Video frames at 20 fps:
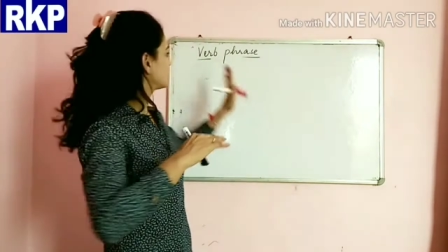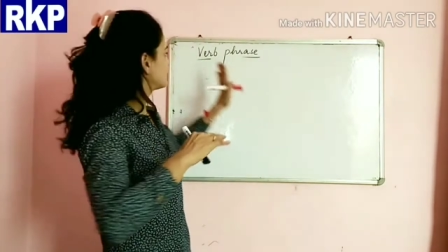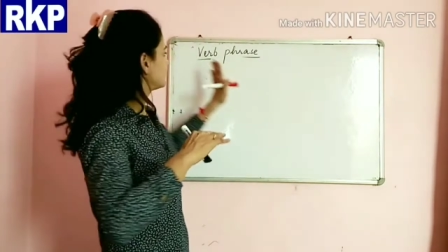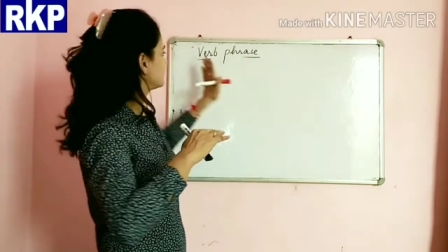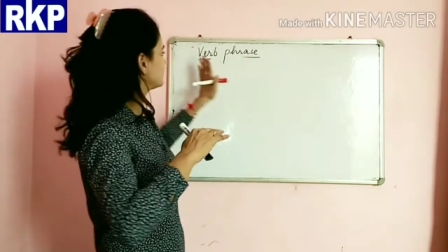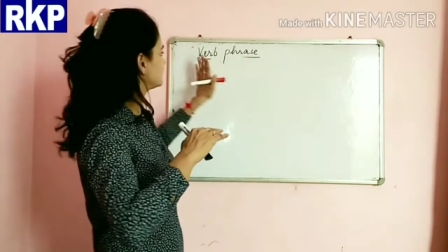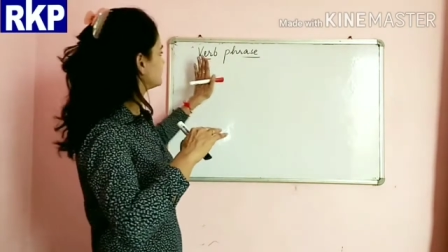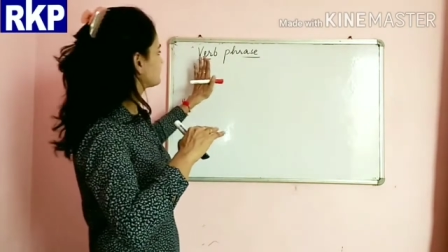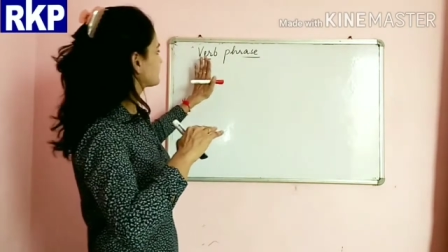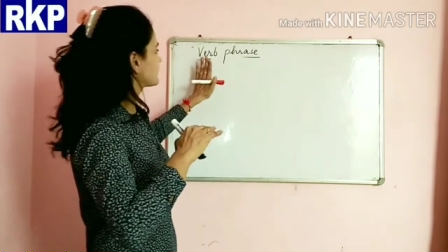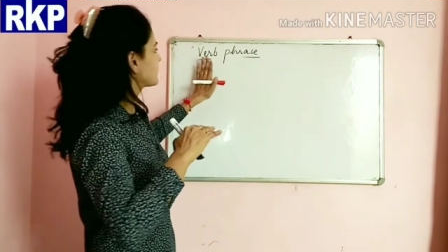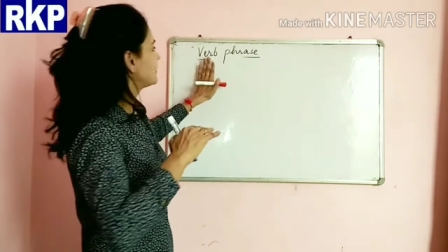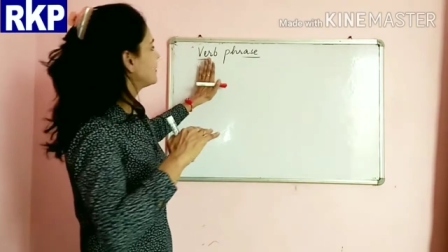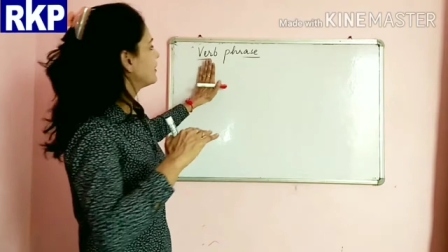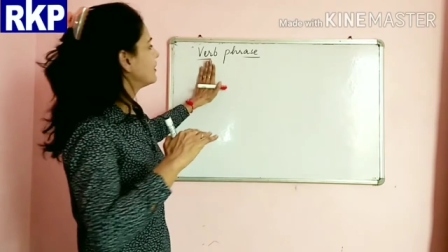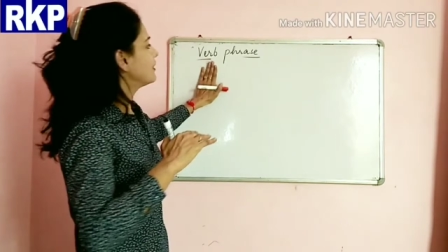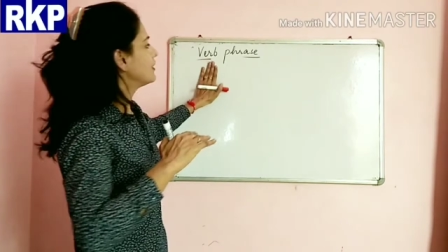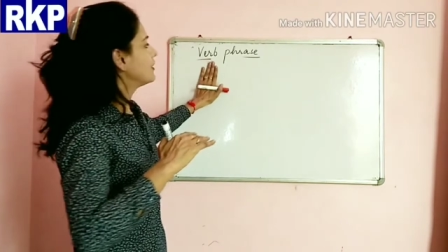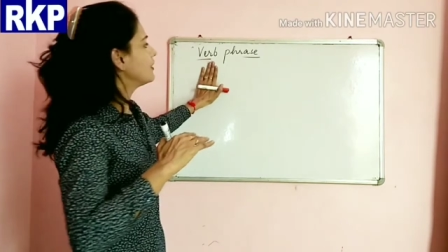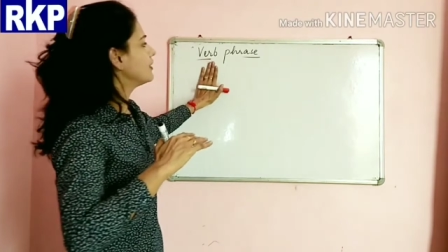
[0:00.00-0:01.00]

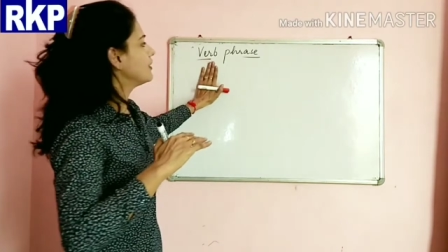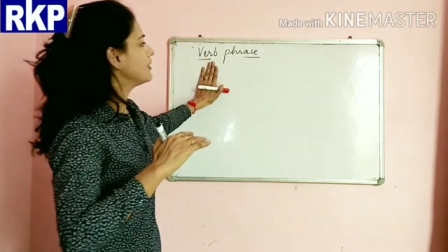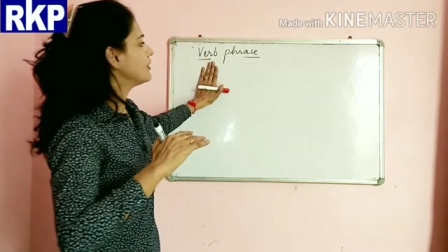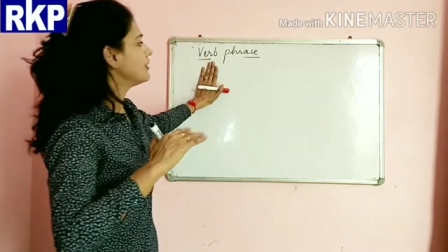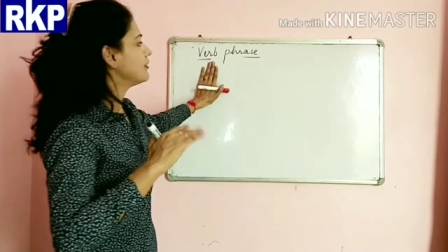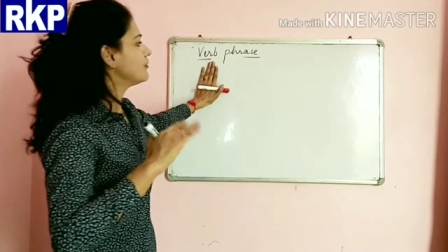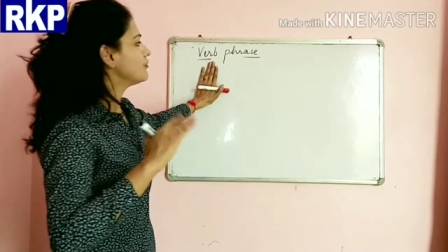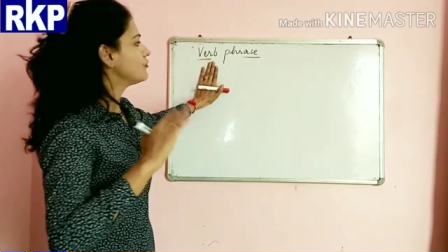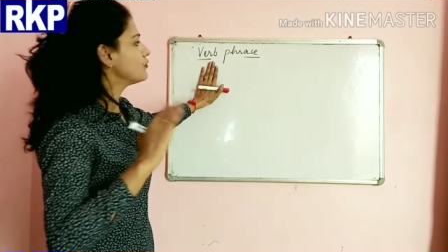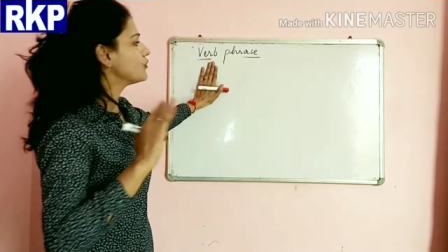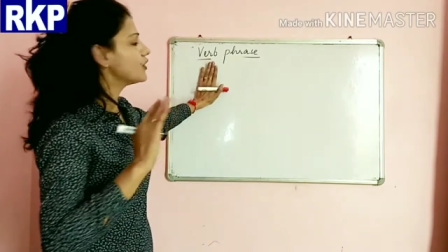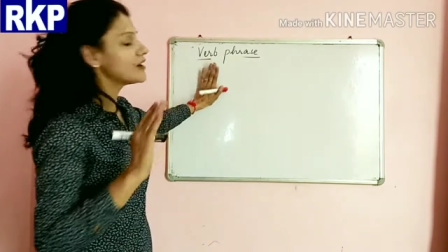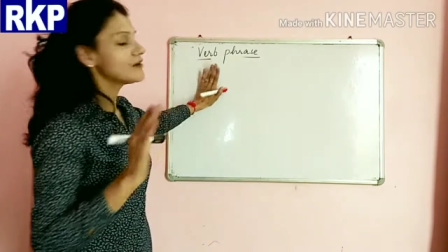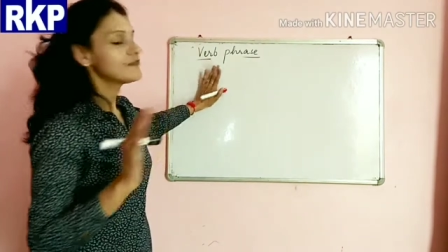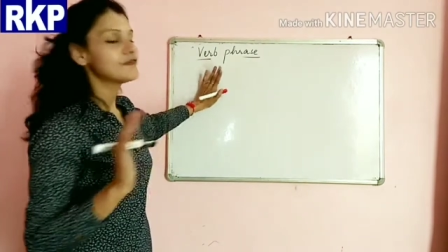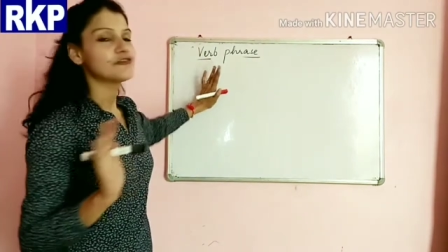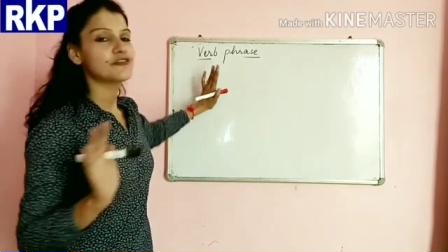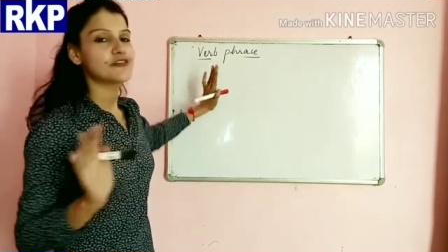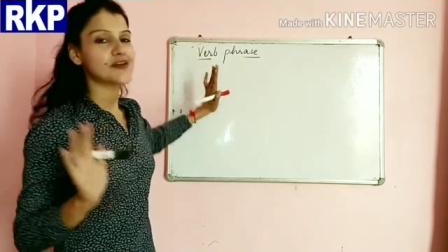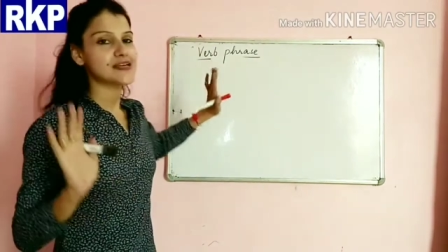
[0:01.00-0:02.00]
a
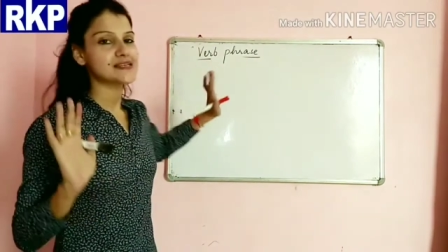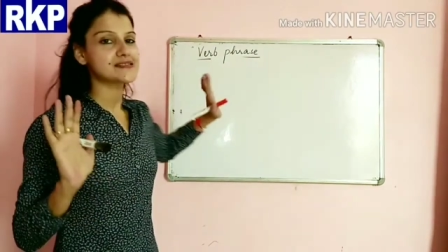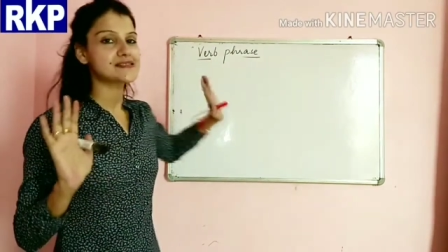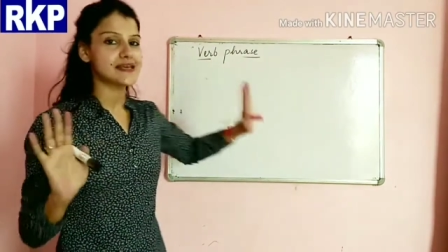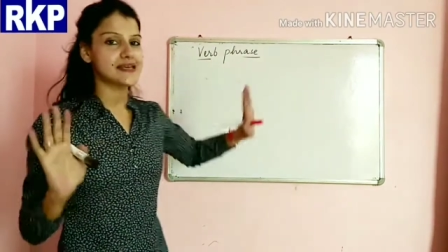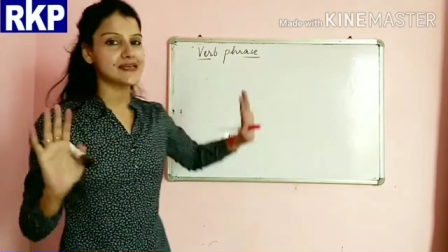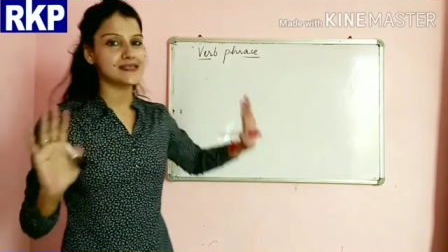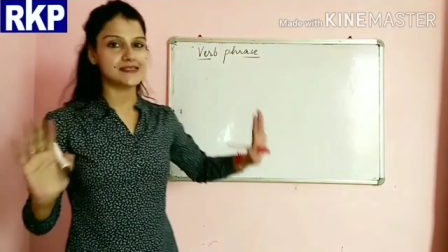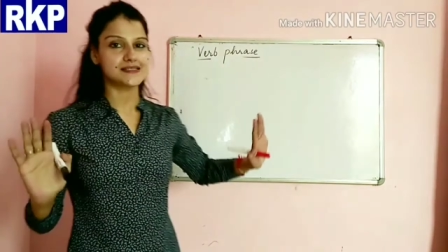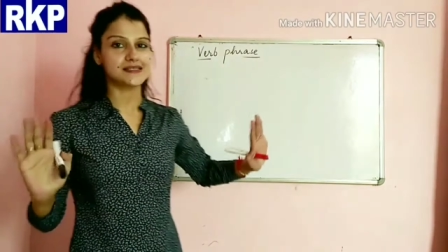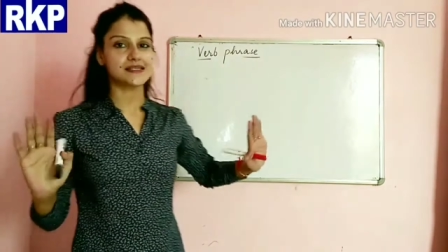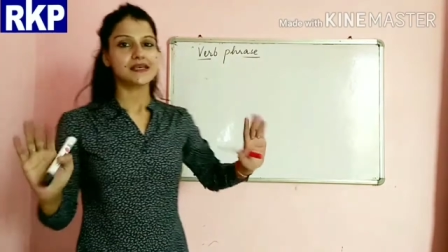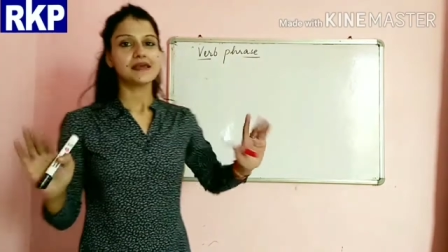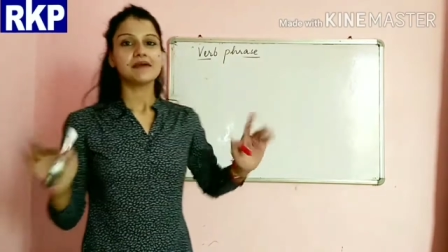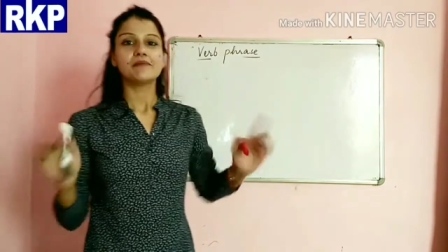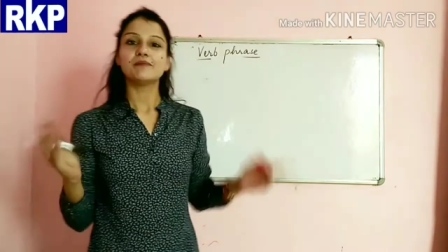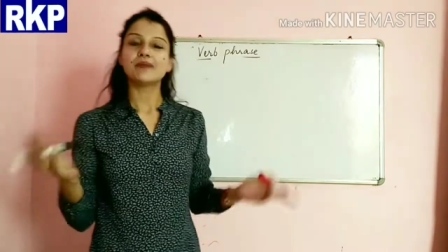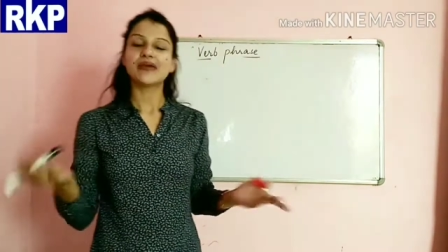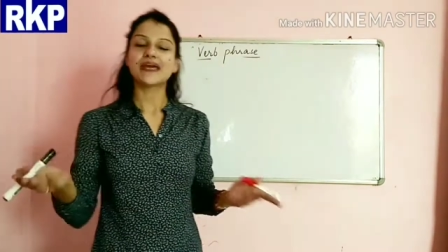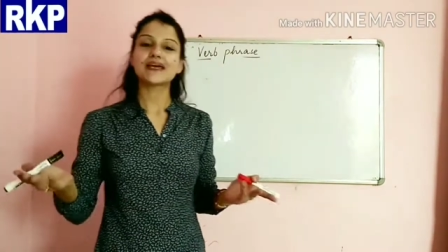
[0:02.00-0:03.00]
verb phrase is,
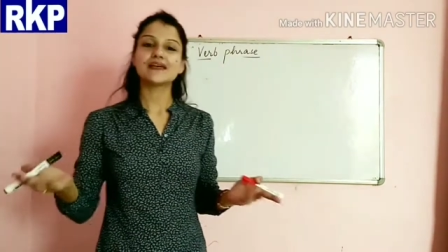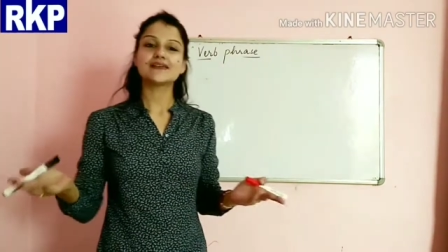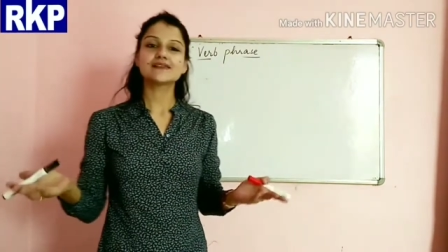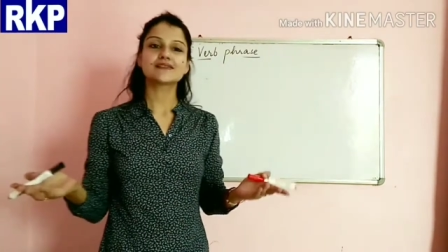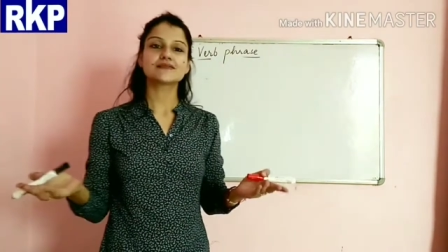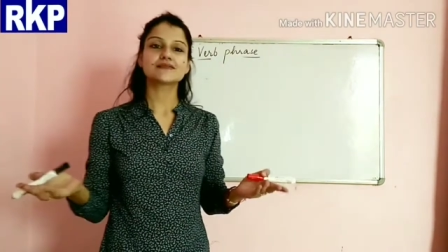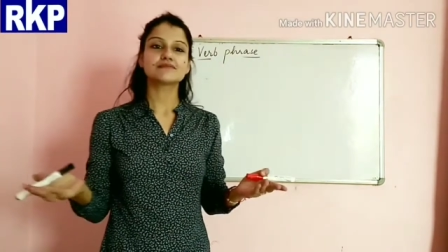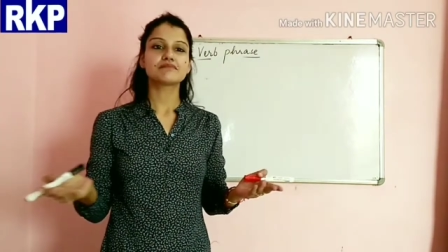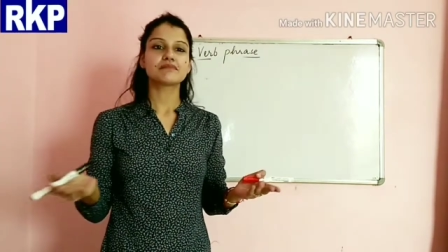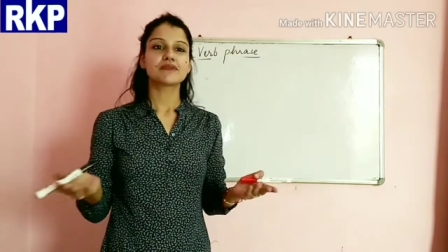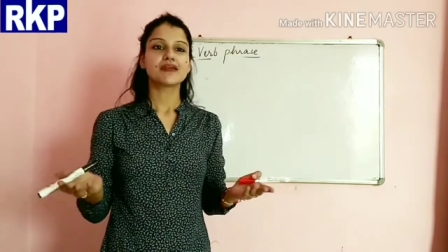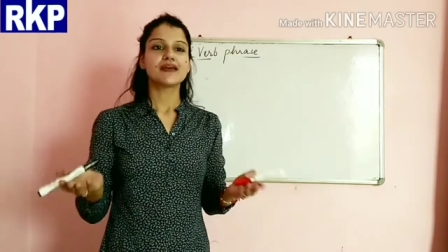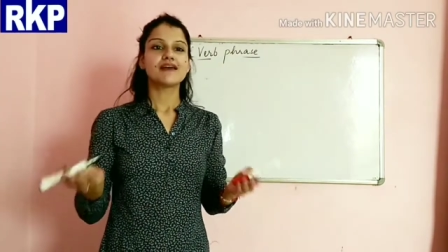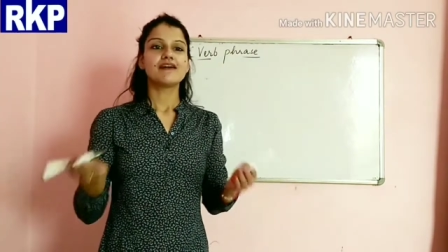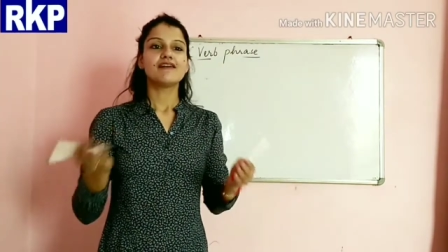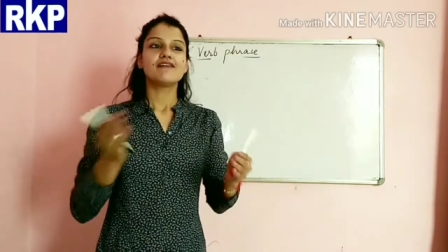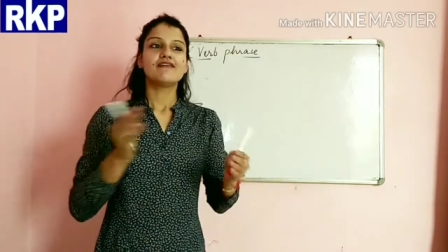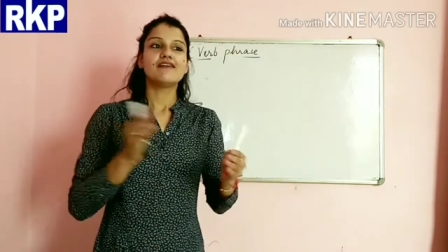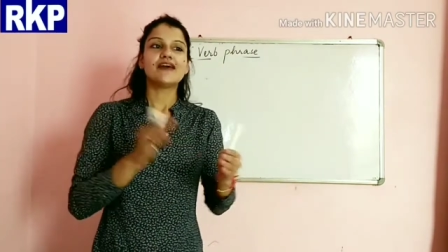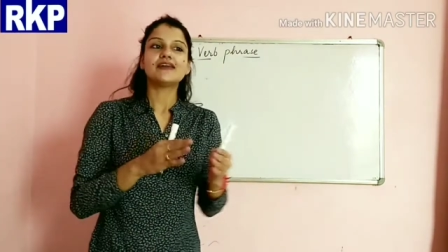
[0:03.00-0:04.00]
because
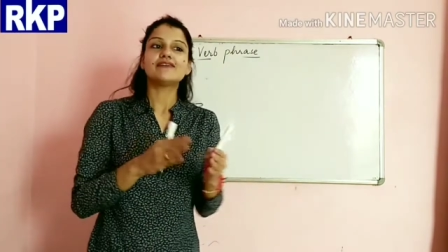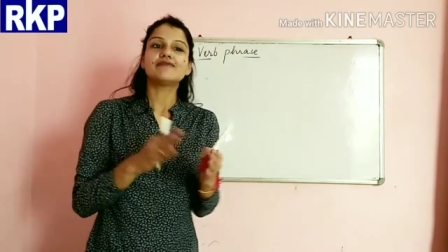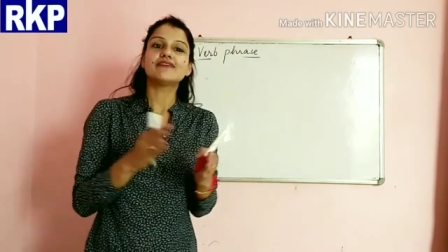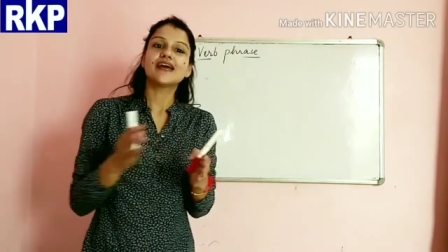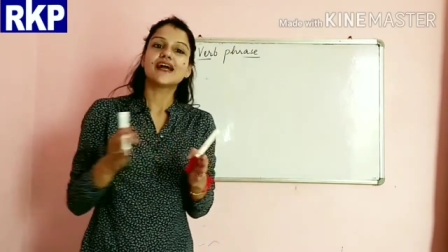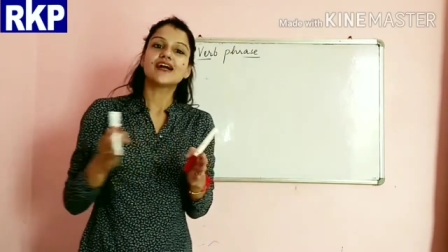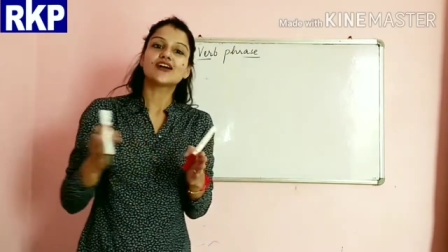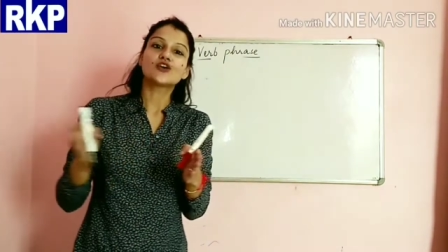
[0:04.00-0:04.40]
when we